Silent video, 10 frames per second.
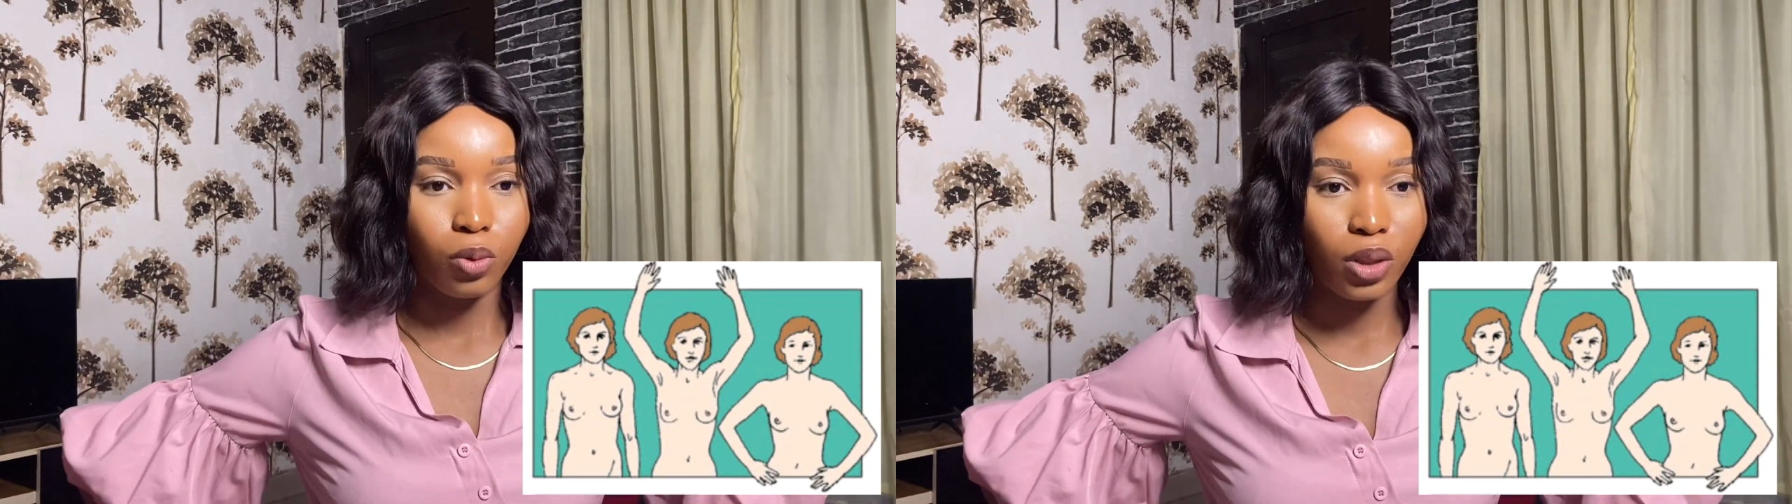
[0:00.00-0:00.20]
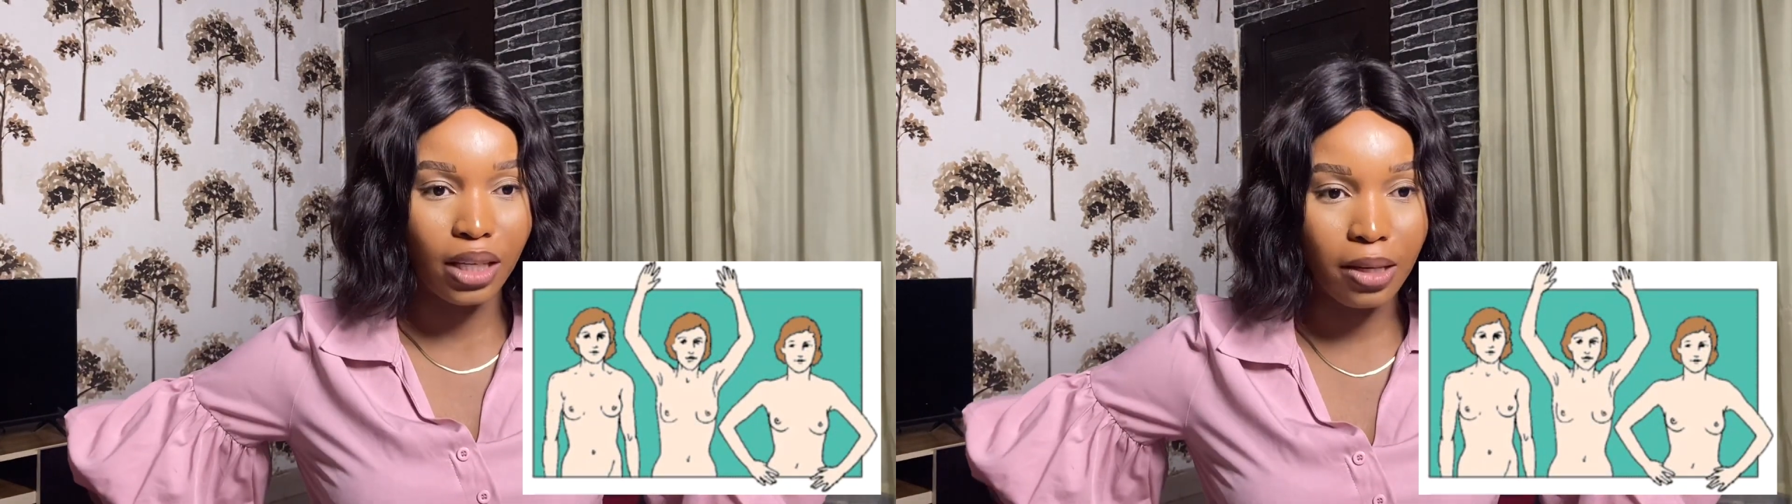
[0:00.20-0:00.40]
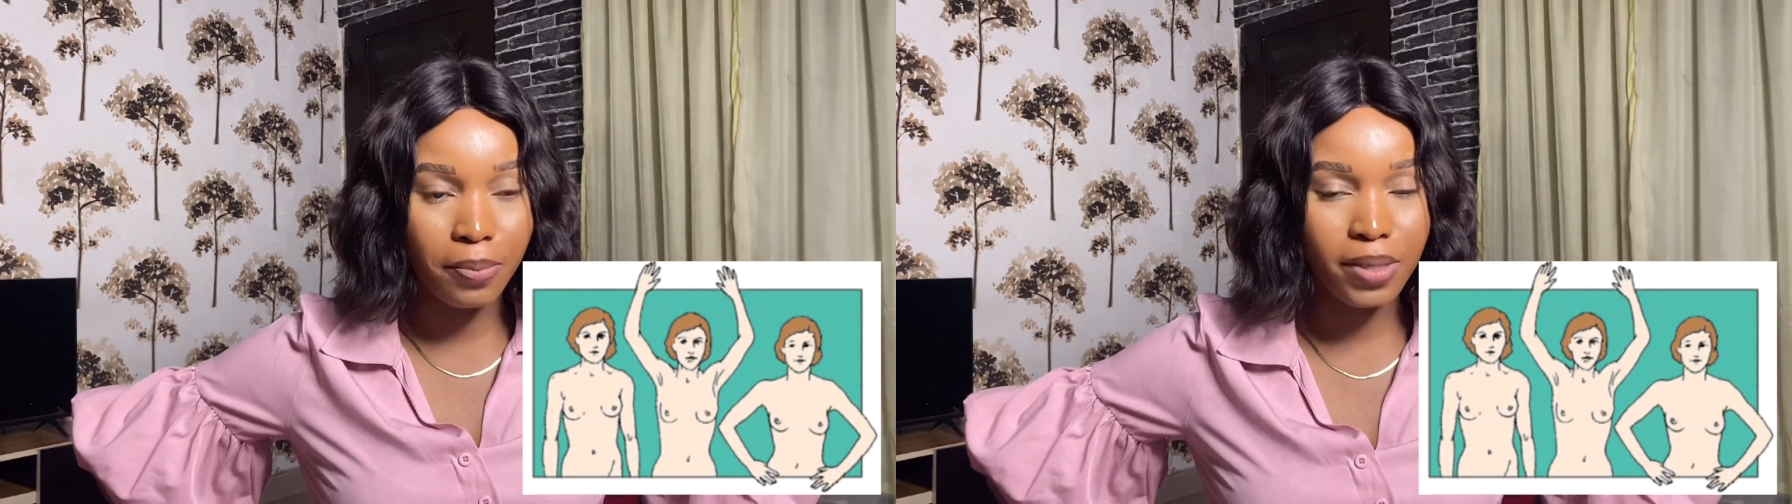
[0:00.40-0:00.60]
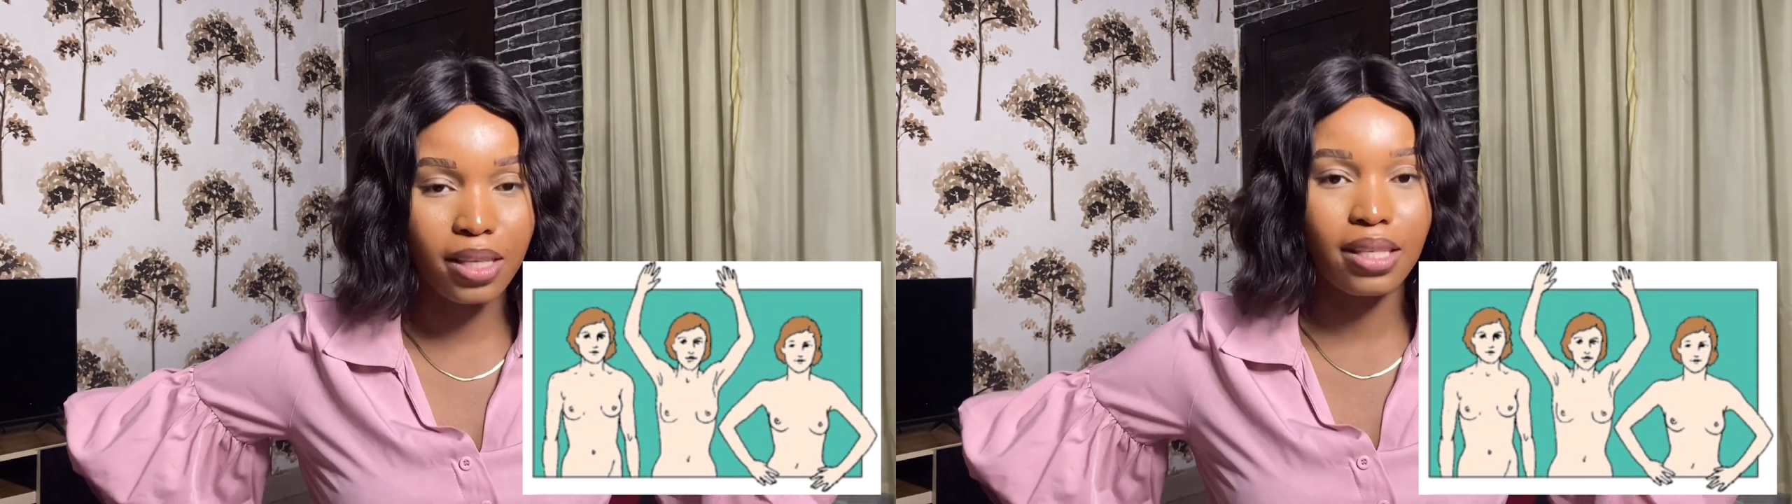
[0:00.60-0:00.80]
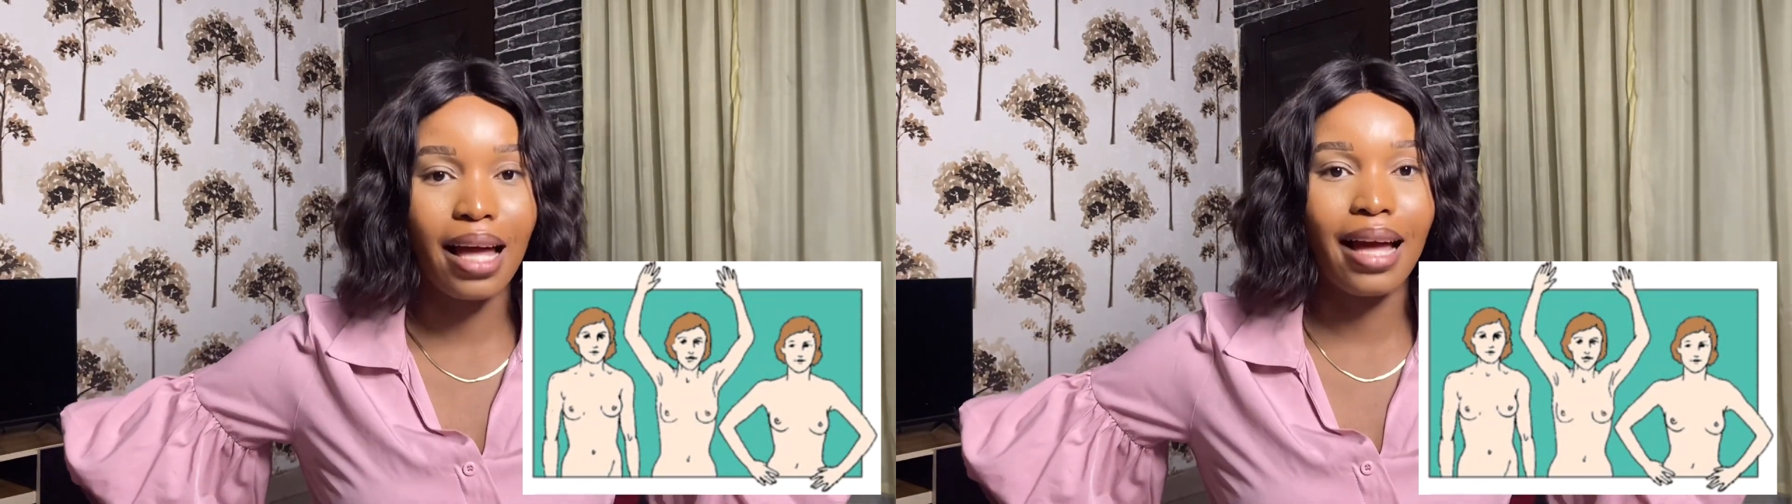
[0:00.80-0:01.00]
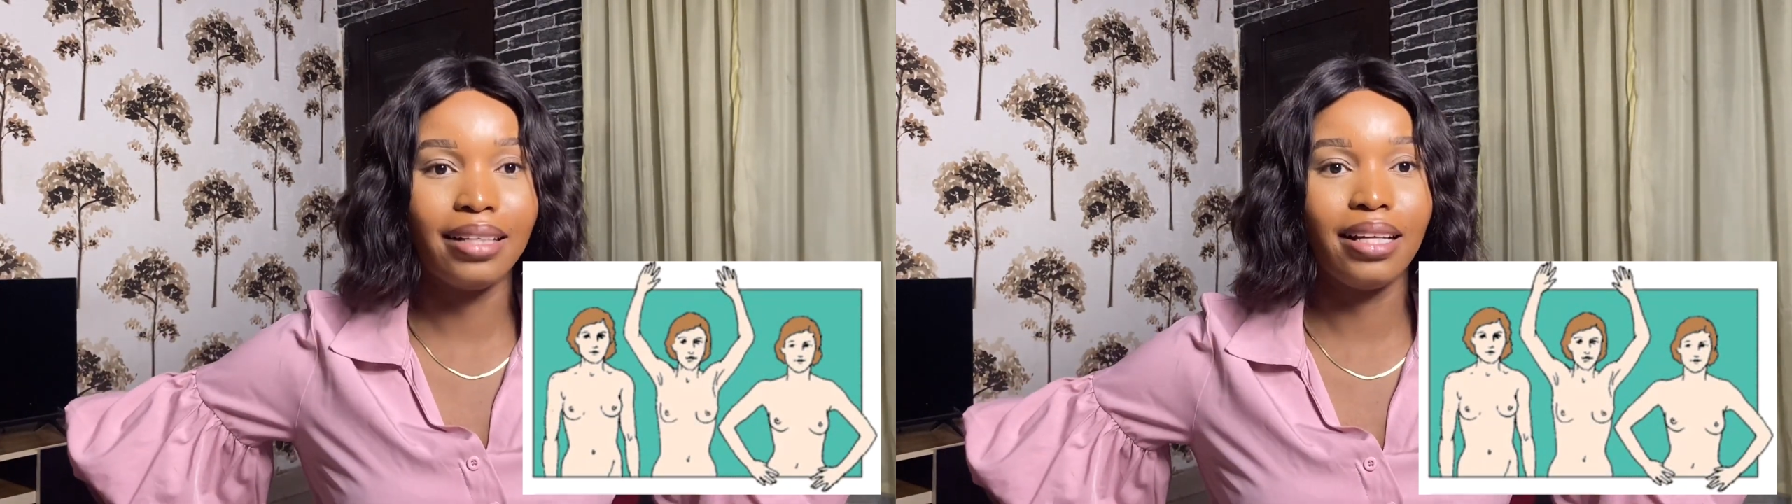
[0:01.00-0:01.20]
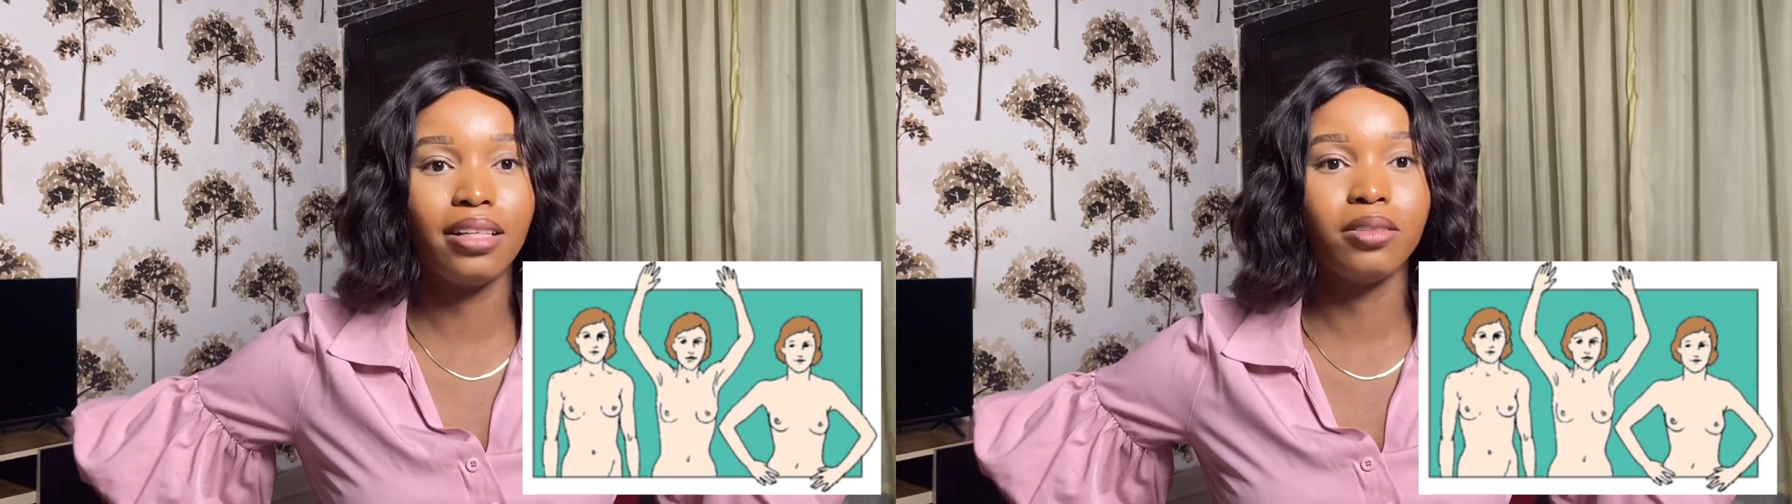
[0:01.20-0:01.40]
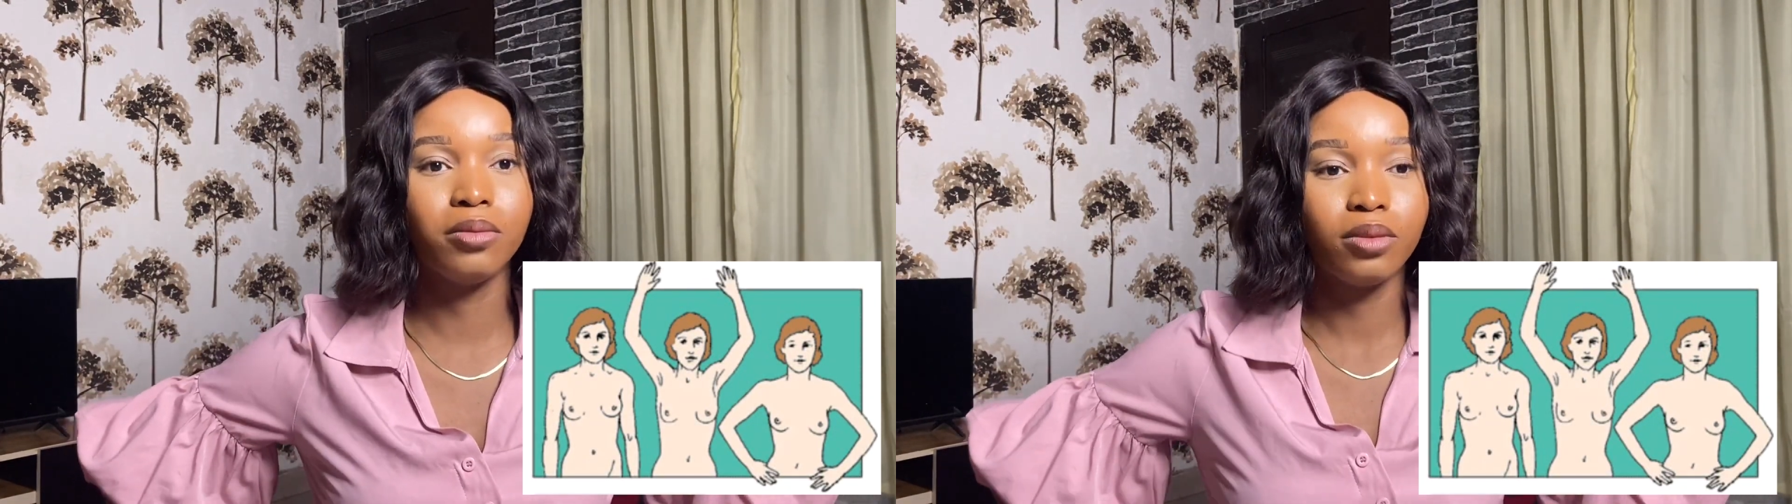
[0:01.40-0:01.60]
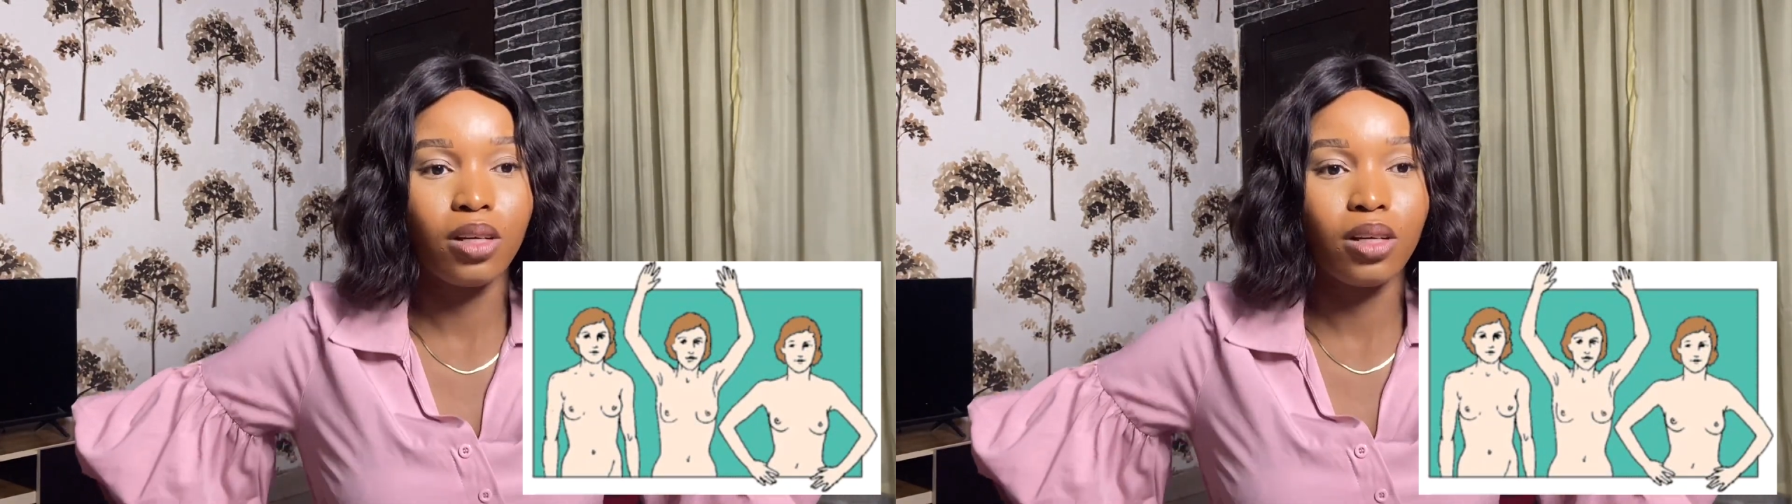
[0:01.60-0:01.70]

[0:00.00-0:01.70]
hips and then